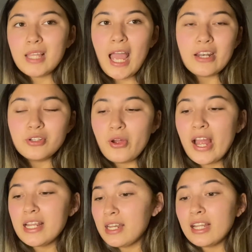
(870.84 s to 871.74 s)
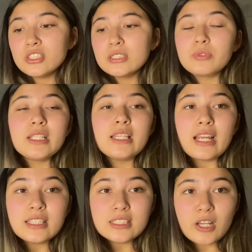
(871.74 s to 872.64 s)
I don't know, and I just really
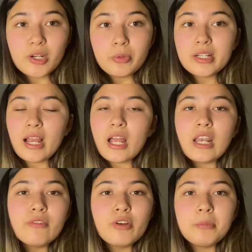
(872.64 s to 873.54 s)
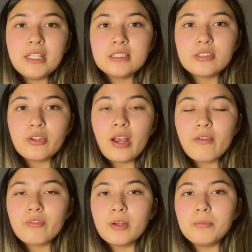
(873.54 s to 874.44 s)
like this artwork. I got it from
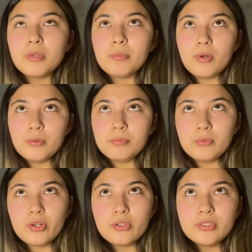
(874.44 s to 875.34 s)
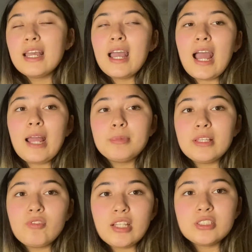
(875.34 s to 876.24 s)
Instagram from the Pulp Girls. I
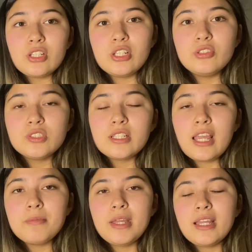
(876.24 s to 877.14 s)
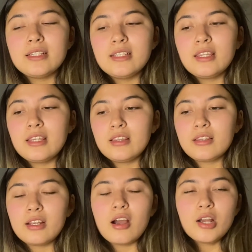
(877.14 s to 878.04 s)
believe that's their username, and
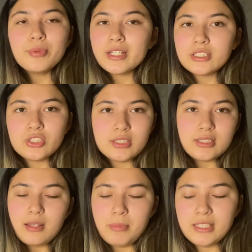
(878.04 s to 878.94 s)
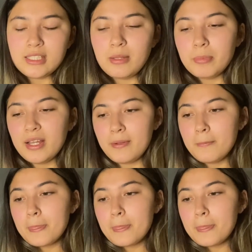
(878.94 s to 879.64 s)
their artwork is just amazing. But